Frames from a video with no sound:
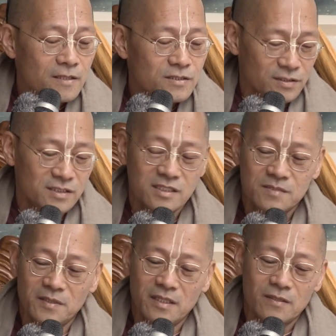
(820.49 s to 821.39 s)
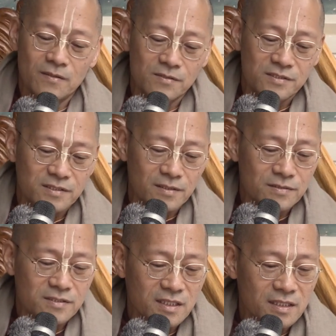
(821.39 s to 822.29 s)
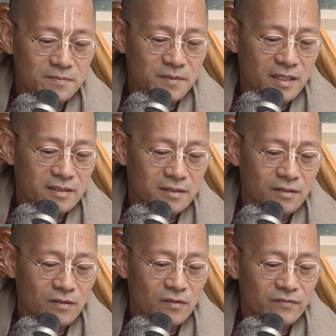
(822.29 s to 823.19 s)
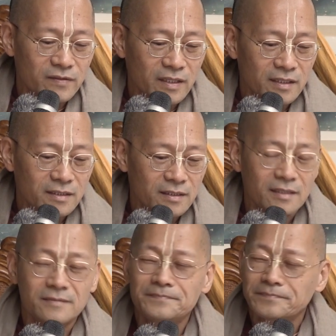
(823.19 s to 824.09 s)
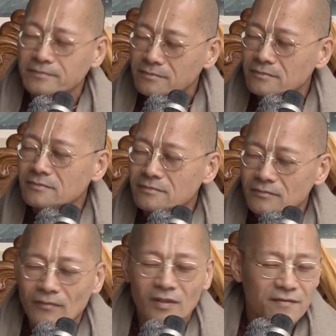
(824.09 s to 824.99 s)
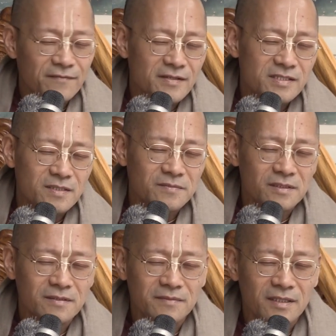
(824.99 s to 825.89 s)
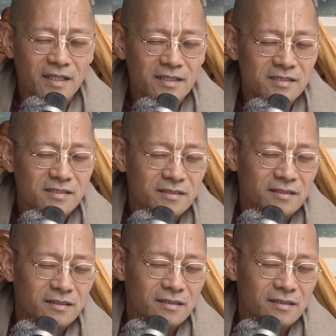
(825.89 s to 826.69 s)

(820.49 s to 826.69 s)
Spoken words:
So this is being also celebrated all over India, Festival of Lights.